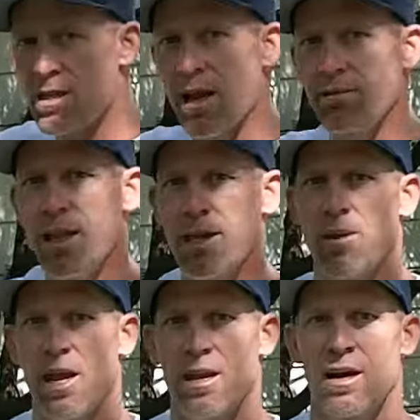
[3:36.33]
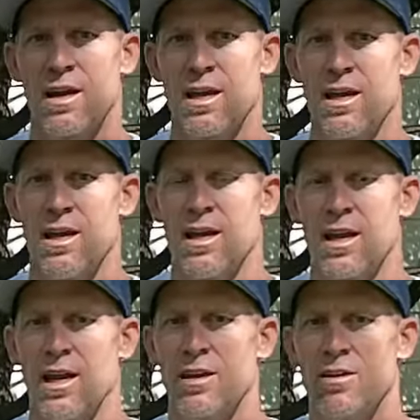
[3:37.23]
have lead paint on it
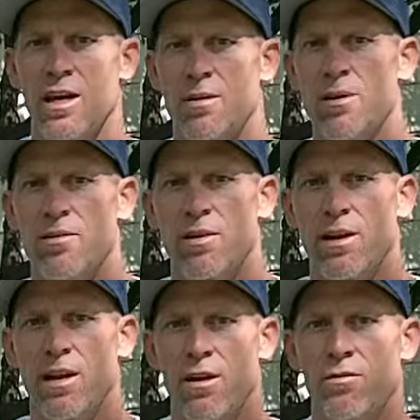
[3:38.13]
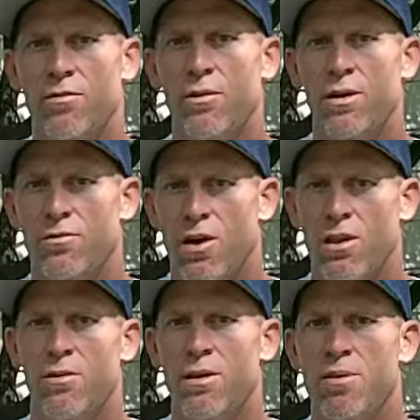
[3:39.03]
and you got to be very careful and
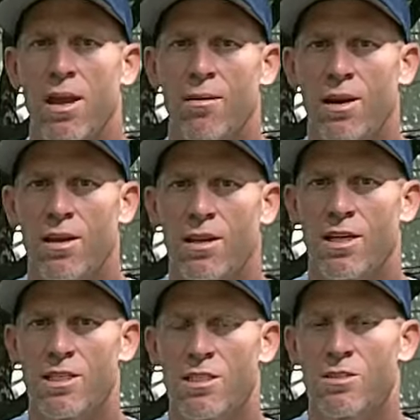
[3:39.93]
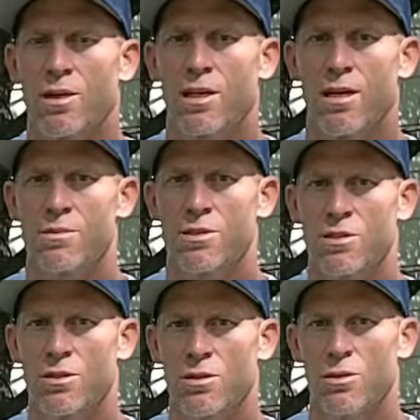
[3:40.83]
follow EPA regulations when it comes
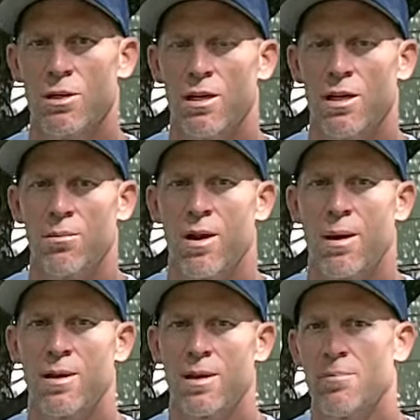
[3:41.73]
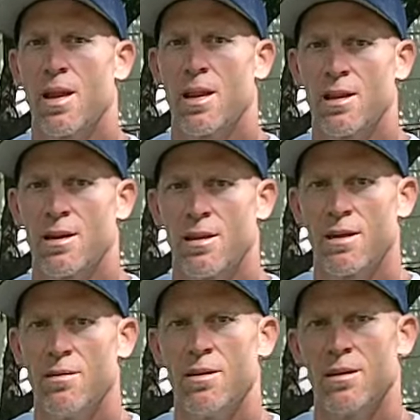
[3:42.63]
to prepping and painting a lead,
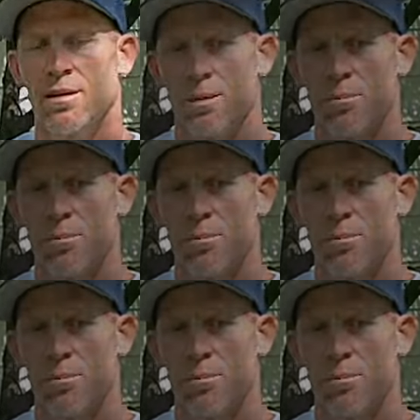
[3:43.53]
lead